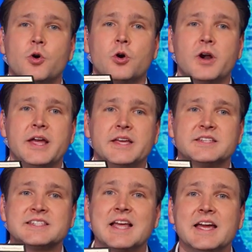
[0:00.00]
are a
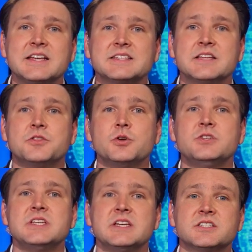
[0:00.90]
science
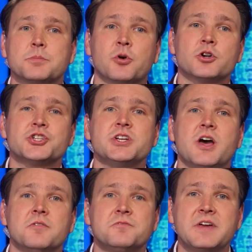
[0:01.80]
enthusiast, a person
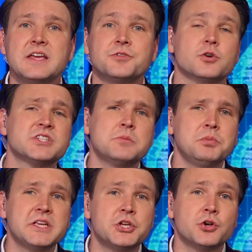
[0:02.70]
of faith, or
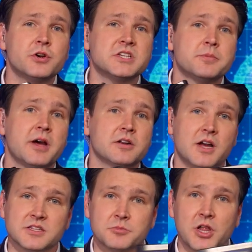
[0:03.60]
simply curious about
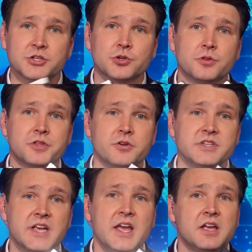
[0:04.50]
cosmological
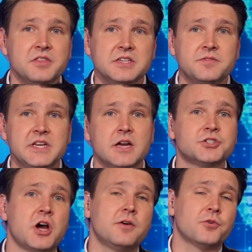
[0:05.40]
theories, these videos
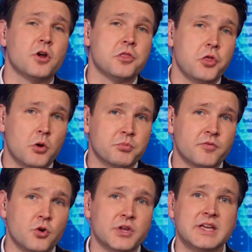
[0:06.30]
offer a
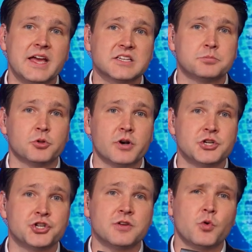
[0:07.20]
thought-provoking
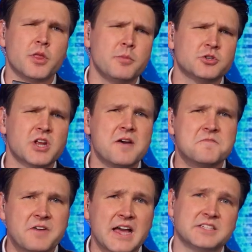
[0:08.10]
exploration of one of the most
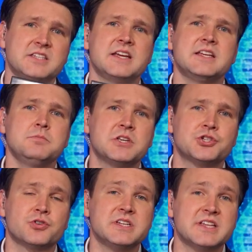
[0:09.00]
fascinating
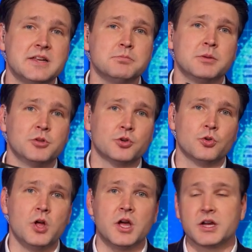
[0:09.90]
mysteries in
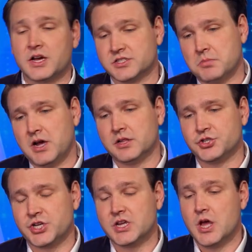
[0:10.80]
biblical cosmology.